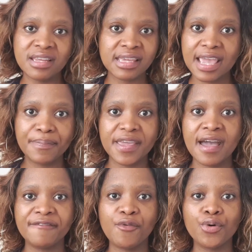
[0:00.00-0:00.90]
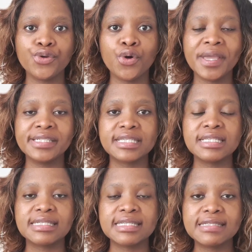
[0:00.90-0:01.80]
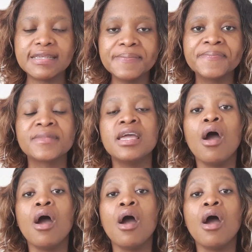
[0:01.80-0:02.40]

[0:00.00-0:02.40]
any K P I for your maintenance system.